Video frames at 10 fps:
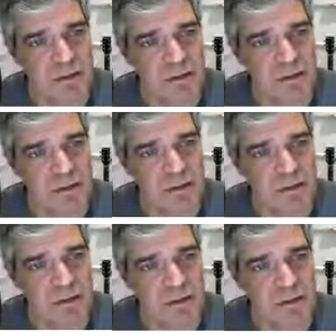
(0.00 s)
to
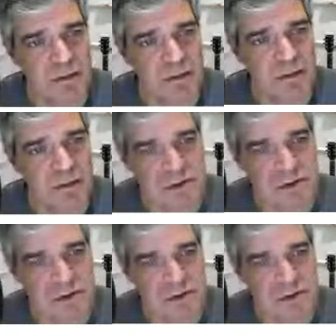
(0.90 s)
take a look if you're really
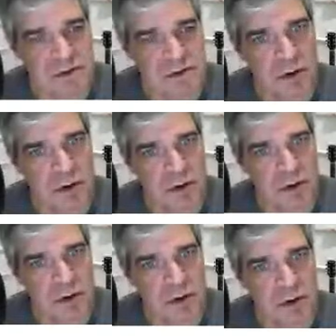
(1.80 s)
interested in what sort of
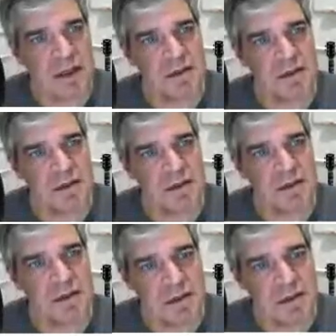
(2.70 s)
extensions you can
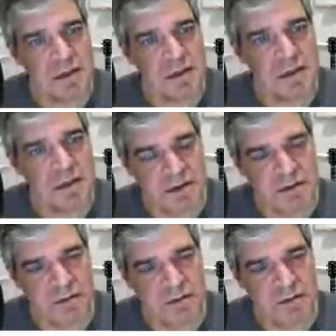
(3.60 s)
bring to
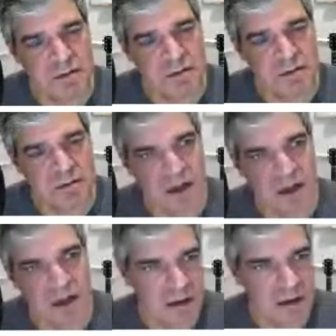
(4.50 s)
this environment,
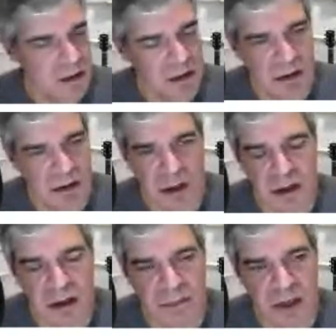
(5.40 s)
how you can
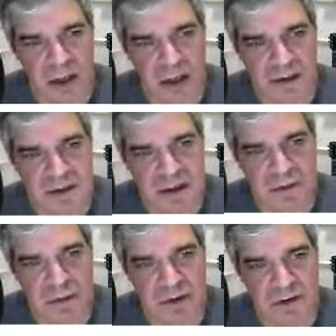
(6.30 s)

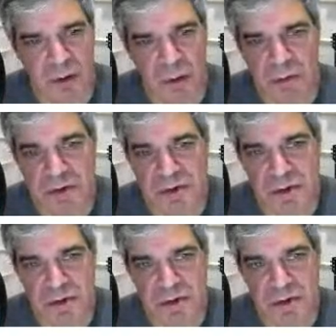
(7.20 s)
enhance it with some open
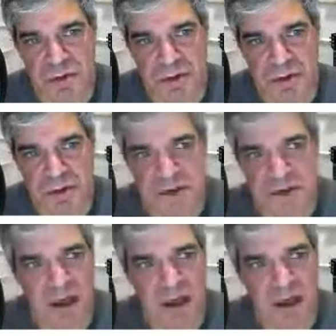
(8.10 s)
source tools.